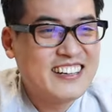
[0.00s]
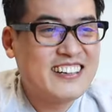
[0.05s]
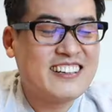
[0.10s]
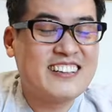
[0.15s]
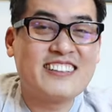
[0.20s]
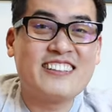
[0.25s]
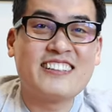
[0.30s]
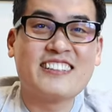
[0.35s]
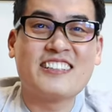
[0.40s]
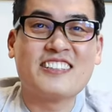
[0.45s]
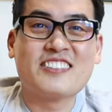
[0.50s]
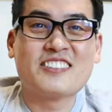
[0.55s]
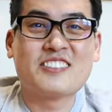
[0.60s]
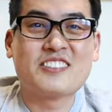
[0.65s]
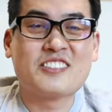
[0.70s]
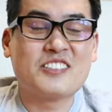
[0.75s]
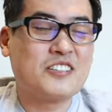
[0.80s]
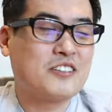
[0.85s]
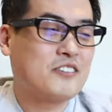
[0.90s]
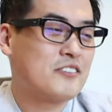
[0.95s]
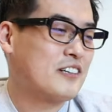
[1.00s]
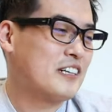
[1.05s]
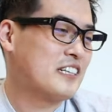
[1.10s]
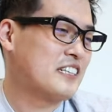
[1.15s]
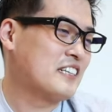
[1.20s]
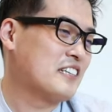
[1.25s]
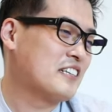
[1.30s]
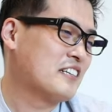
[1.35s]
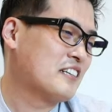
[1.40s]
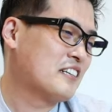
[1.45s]
Oh, that was so
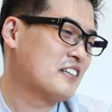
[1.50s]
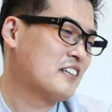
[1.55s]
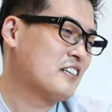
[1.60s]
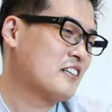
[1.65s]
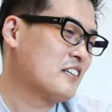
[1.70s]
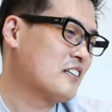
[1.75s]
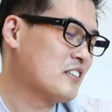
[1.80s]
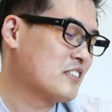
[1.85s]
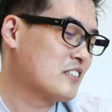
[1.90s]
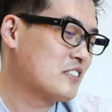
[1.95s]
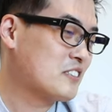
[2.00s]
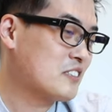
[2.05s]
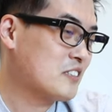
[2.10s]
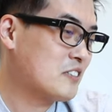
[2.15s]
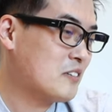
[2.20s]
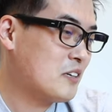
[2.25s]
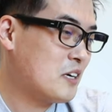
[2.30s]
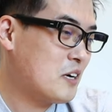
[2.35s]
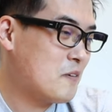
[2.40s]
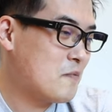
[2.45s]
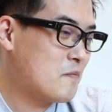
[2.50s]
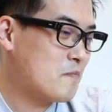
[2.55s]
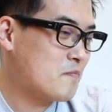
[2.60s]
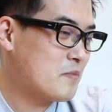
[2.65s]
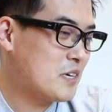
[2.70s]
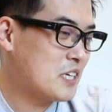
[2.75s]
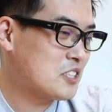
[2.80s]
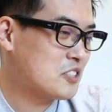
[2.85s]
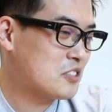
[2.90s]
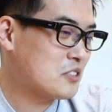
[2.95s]
funny. Uh, so um,
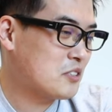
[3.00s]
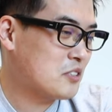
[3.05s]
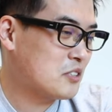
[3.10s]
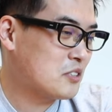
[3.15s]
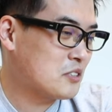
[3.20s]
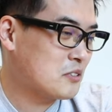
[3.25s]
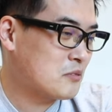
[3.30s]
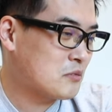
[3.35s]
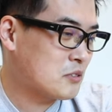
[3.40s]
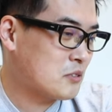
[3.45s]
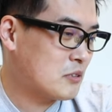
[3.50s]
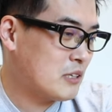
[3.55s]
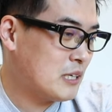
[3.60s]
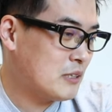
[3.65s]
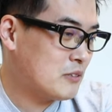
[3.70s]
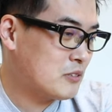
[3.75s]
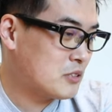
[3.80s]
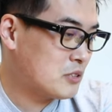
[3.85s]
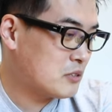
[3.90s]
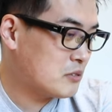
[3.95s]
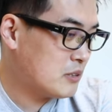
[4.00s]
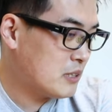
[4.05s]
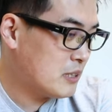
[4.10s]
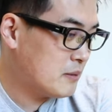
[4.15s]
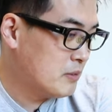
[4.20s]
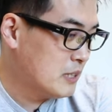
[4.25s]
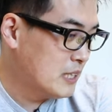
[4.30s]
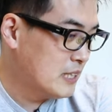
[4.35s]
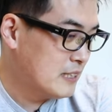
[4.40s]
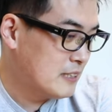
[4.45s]
make sure you subscribe to
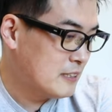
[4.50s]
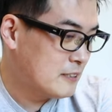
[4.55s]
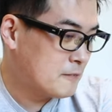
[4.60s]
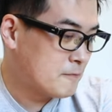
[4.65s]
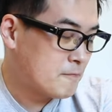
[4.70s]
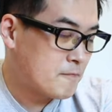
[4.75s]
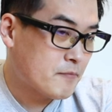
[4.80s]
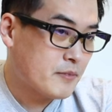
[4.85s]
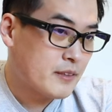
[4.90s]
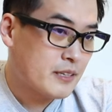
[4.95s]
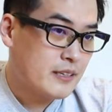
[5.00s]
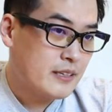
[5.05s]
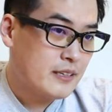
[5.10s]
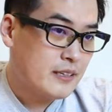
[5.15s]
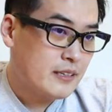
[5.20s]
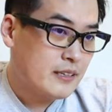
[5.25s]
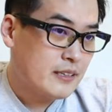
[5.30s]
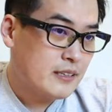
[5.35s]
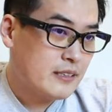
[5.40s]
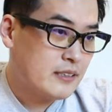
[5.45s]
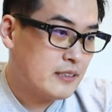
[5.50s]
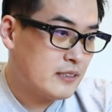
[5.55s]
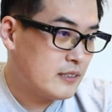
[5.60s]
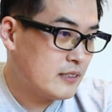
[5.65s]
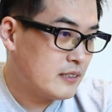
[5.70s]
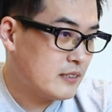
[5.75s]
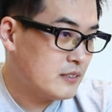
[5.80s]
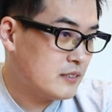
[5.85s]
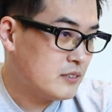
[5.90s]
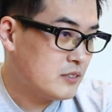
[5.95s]
um,
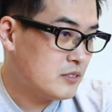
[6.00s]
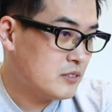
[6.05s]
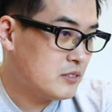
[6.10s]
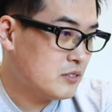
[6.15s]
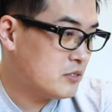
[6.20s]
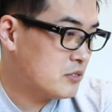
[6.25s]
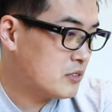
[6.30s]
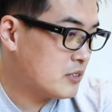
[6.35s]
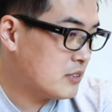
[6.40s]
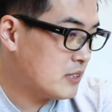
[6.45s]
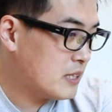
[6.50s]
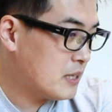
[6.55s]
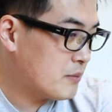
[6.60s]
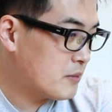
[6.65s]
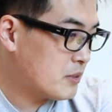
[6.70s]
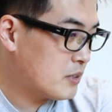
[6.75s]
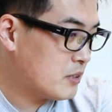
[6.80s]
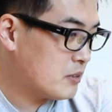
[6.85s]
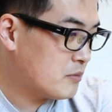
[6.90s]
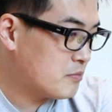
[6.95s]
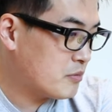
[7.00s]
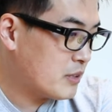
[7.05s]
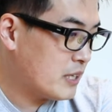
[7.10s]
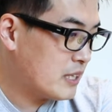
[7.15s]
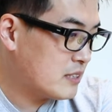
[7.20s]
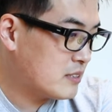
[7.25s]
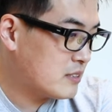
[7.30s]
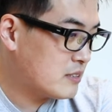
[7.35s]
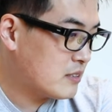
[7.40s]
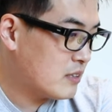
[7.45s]
a username called
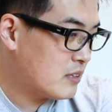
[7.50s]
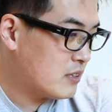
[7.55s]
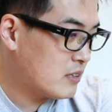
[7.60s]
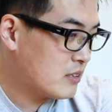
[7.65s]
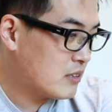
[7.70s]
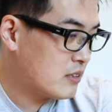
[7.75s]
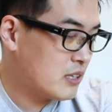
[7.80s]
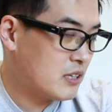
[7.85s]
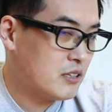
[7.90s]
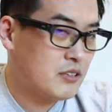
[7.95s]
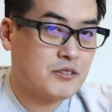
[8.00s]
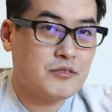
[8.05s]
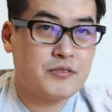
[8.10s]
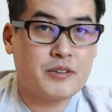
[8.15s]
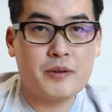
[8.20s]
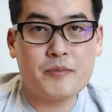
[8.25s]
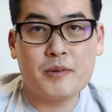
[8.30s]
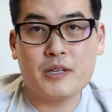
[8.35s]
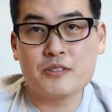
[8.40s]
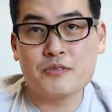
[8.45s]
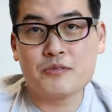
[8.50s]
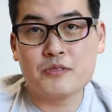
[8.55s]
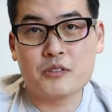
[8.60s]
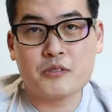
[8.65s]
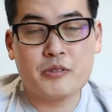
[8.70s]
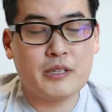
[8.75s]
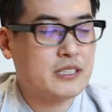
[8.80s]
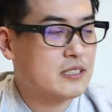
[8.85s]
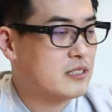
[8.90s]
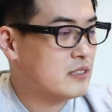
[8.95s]
Bright Dark. Thank you very much for
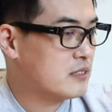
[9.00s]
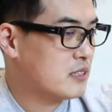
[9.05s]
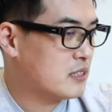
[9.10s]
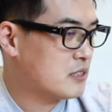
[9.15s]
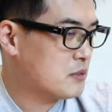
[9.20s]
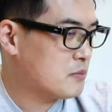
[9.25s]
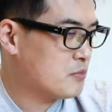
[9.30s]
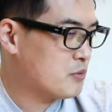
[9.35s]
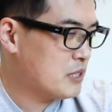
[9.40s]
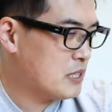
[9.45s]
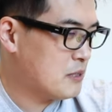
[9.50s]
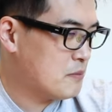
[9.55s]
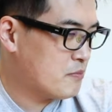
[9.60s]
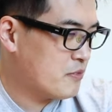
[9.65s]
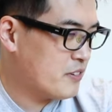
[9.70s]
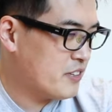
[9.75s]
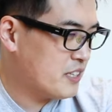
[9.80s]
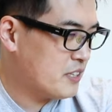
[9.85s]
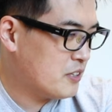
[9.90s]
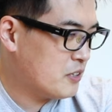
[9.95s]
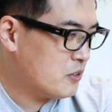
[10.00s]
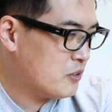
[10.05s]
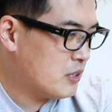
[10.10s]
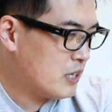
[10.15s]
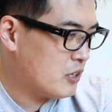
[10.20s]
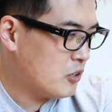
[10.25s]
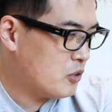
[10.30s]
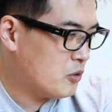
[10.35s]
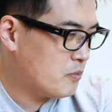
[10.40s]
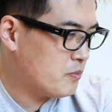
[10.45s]
creating such a brilliant video.
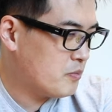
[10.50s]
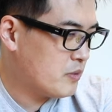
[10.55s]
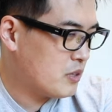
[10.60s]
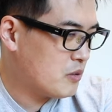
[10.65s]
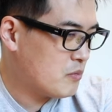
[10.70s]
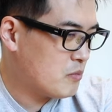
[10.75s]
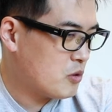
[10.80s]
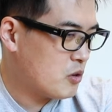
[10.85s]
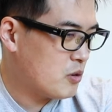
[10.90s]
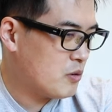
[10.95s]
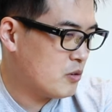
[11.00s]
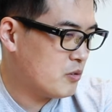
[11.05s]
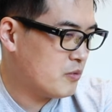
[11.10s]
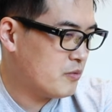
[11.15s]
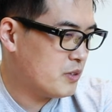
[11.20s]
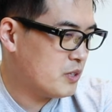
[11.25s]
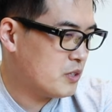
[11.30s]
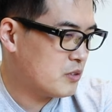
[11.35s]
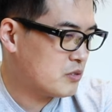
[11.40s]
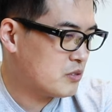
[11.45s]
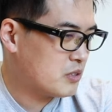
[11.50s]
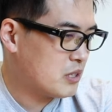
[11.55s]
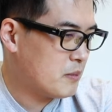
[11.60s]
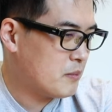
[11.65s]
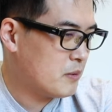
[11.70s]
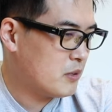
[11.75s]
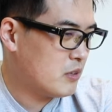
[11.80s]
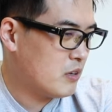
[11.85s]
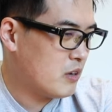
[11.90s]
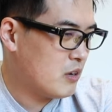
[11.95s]
I hope there are more videos to
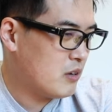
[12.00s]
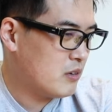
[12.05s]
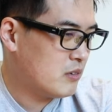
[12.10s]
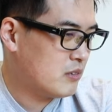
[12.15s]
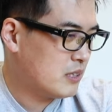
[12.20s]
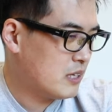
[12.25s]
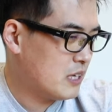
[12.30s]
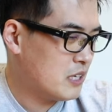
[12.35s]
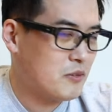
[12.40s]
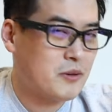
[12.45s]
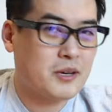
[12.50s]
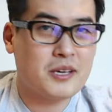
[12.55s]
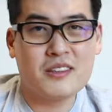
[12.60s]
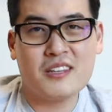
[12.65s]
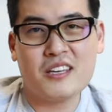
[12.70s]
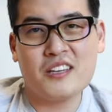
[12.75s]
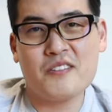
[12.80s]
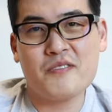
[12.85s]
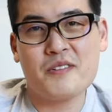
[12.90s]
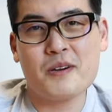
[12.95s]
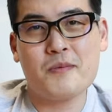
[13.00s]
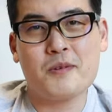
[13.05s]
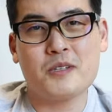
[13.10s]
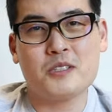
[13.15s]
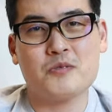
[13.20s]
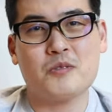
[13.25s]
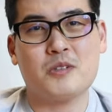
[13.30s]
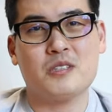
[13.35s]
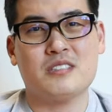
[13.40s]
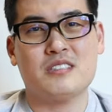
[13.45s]
come along. Anyway, thank you very
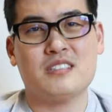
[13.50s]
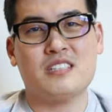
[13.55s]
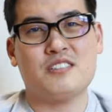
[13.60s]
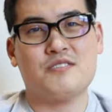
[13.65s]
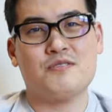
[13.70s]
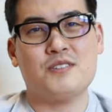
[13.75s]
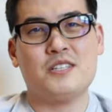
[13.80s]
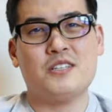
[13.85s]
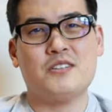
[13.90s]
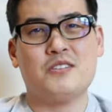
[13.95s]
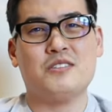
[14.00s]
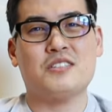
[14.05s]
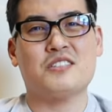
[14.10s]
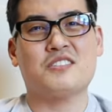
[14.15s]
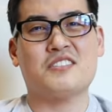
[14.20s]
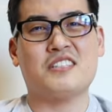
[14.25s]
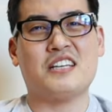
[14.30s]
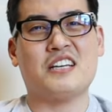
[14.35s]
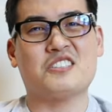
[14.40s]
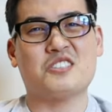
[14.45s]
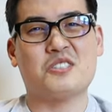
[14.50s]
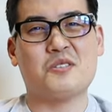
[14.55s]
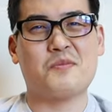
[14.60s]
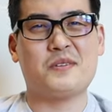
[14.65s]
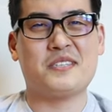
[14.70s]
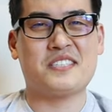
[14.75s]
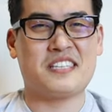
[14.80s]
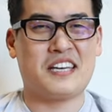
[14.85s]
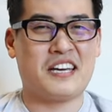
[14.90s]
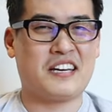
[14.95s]
much for watching this video. This is L J P
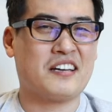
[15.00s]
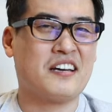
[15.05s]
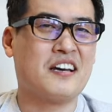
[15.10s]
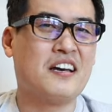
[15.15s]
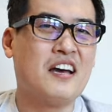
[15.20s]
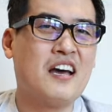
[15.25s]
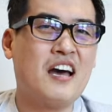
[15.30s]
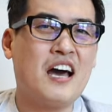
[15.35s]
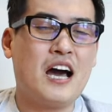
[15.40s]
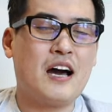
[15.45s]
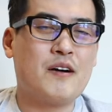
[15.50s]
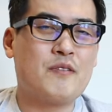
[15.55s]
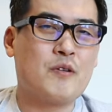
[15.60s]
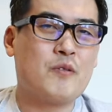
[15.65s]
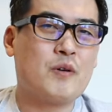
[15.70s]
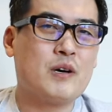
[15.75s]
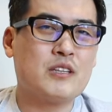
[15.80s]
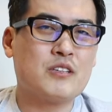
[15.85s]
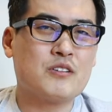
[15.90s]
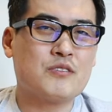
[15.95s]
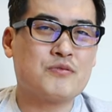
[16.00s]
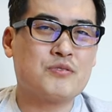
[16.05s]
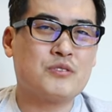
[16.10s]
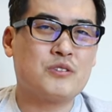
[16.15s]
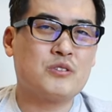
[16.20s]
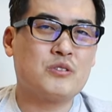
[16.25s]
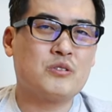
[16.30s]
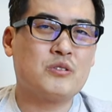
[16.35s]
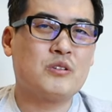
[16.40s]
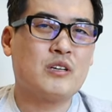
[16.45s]
Tech. Have a
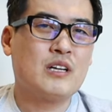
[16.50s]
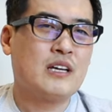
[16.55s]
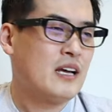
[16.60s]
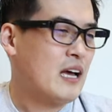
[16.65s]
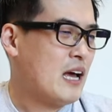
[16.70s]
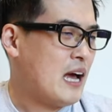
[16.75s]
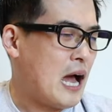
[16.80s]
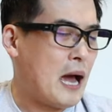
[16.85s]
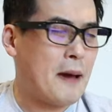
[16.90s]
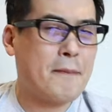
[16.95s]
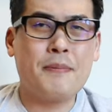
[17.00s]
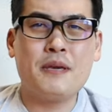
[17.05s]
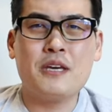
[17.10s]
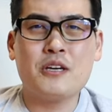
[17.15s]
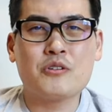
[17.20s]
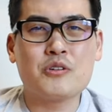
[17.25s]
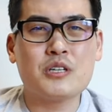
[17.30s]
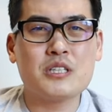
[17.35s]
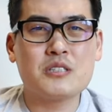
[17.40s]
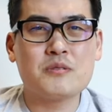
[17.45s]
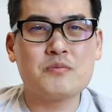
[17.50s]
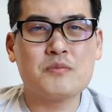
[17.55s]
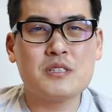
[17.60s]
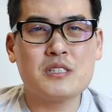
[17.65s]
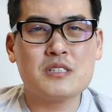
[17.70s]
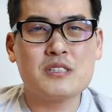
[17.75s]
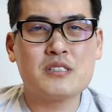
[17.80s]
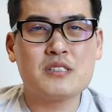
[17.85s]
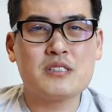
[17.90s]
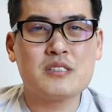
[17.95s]
wonderful, happy
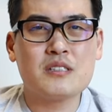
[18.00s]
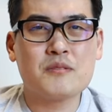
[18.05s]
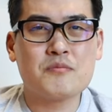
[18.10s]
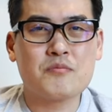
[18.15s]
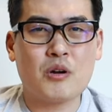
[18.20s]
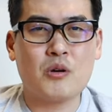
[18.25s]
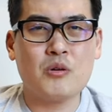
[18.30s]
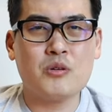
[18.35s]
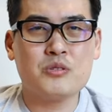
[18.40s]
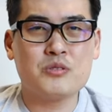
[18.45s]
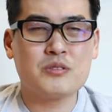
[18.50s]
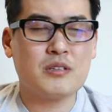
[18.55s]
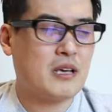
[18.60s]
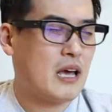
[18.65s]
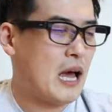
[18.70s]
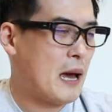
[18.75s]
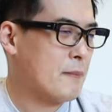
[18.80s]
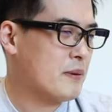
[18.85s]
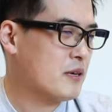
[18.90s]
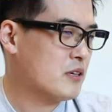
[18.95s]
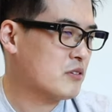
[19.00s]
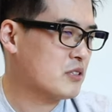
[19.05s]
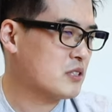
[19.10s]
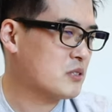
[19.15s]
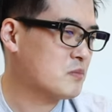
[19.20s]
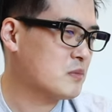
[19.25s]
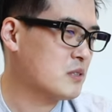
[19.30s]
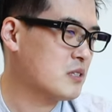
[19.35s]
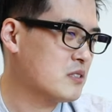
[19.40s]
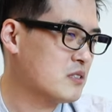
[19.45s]
Christmas, post-happy
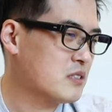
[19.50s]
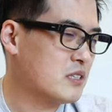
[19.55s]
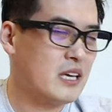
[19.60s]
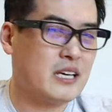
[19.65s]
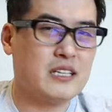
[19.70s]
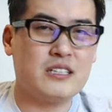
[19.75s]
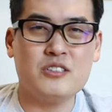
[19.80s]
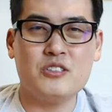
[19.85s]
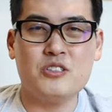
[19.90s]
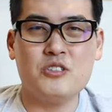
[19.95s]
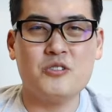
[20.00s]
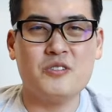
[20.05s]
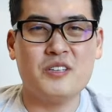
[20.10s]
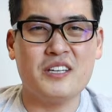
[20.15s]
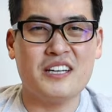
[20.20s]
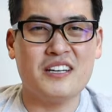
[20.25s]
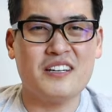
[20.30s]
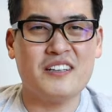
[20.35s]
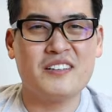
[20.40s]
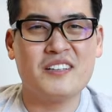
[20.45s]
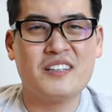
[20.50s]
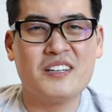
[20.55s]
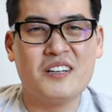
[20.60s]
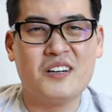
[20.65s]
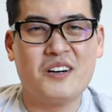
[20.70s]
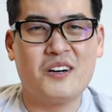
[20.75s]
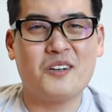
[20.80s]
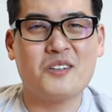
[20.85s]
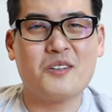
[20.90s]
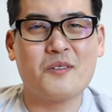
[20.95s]
Christmas and a new year.
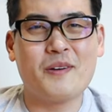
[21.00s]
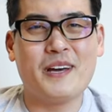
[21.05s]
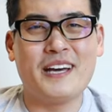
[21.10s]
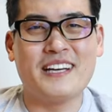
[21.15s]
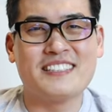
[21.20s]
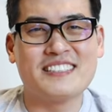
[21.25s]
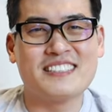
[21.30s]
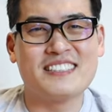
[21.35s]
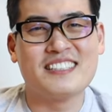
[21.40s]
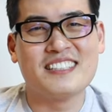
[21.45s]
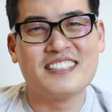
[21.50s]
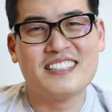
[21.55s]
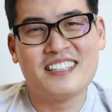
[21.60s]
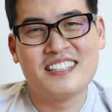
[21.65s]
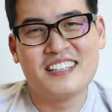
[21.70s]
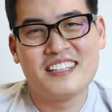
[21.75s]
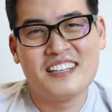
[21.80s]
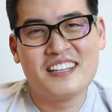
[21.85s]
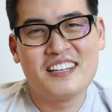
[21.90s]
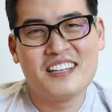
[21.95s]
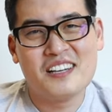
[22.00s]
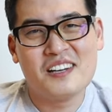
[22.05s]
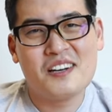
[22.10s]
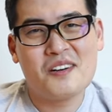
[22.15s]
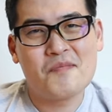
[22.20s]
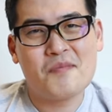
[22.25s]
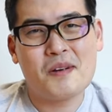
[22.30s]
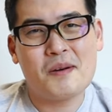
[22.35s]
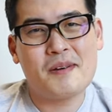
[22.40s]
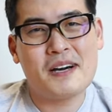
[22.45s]
All the best.
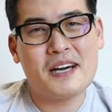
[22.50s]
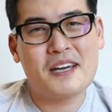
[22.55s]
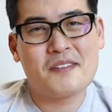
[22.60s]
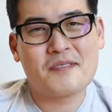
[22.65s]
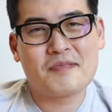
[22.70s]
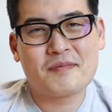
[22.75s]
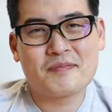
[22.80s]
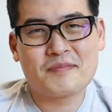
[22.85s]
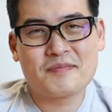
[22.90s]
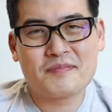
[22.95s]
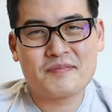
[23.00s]
Bye-bye.